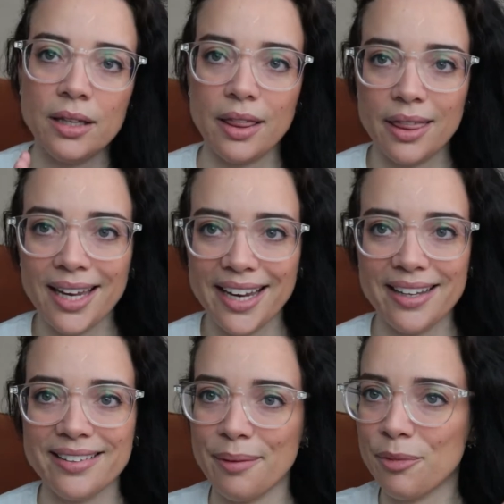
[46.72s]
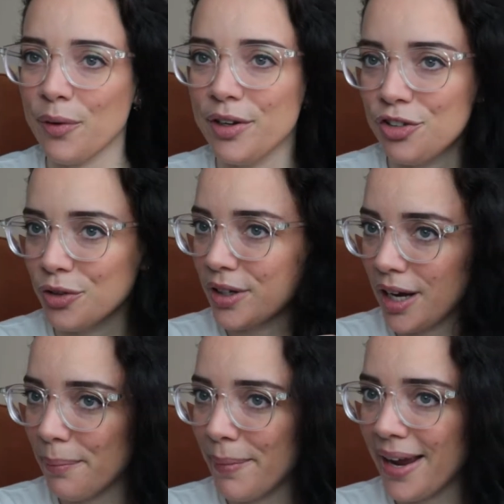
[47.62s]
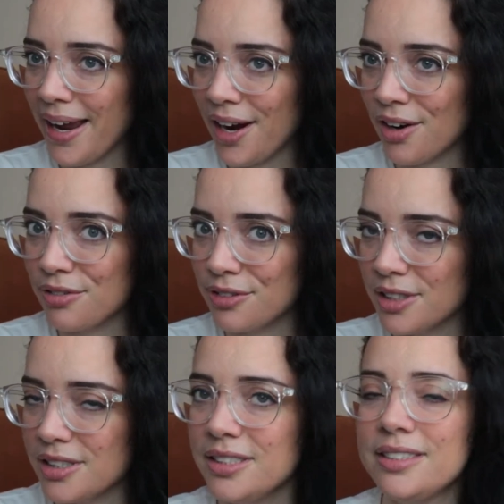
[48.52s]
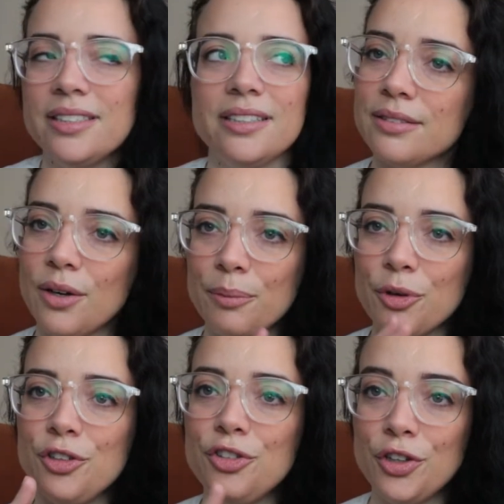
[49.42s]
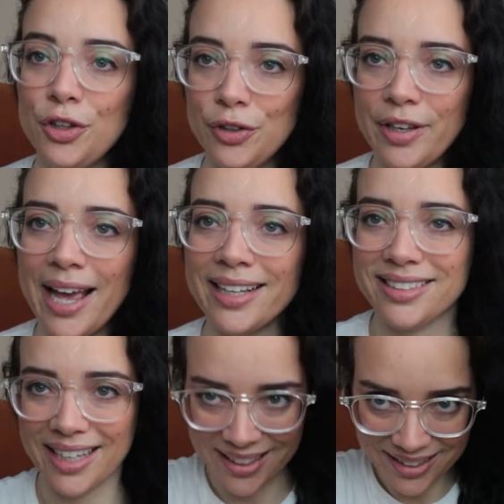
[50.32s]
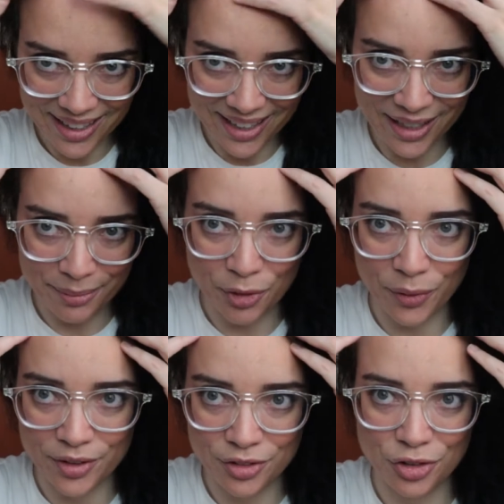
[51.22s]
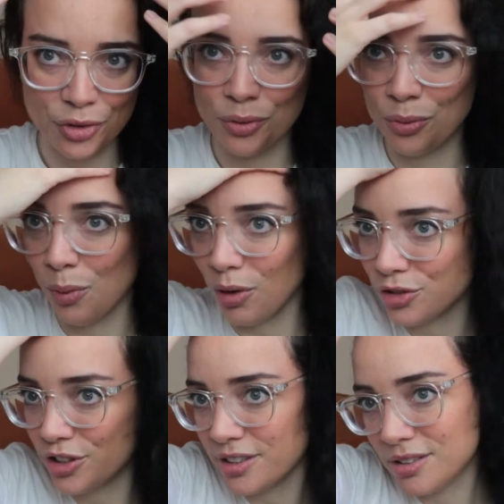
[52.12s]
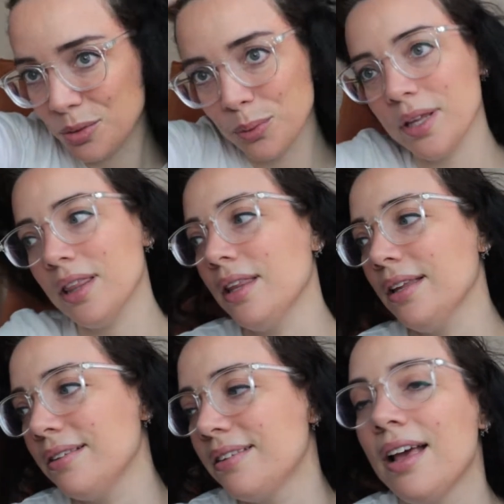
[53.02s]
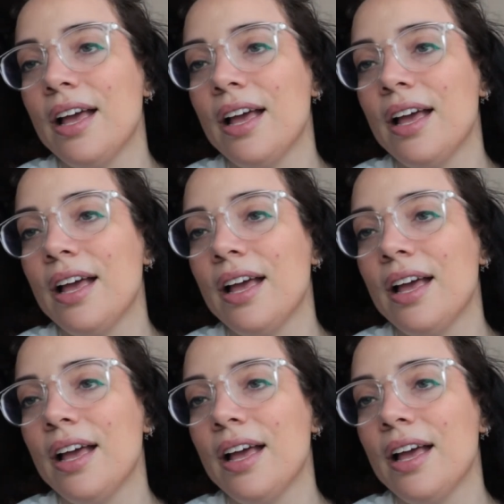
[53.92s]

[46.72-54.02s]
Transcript: The thing is, I'm going to cut my hair first, so I'm going to do that and then I'm going to wash it with this